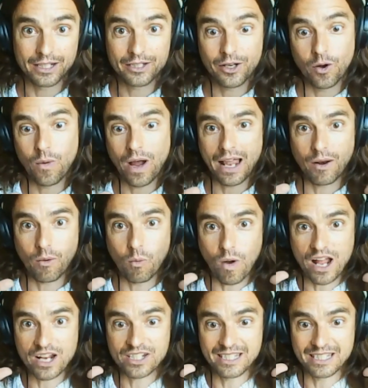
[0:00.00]
And so, well,
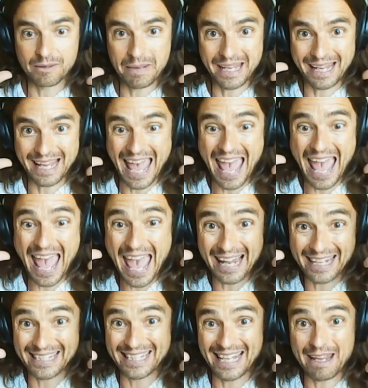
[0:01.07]
once this big
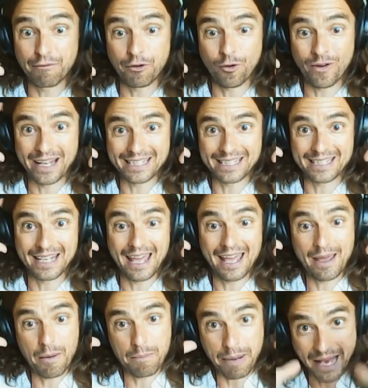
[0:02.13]
head, this influence
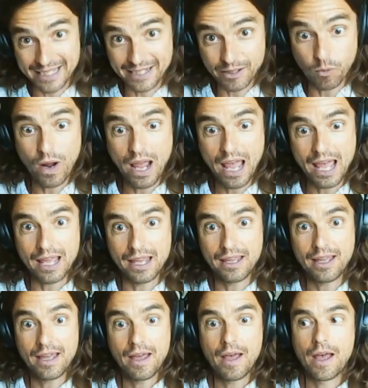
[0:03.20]
passed
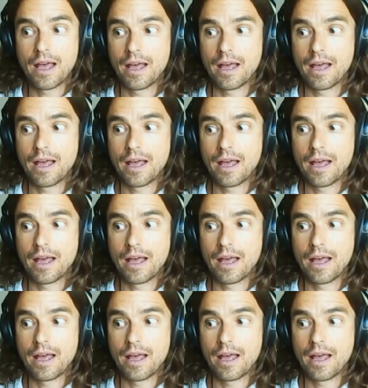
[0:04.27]
away,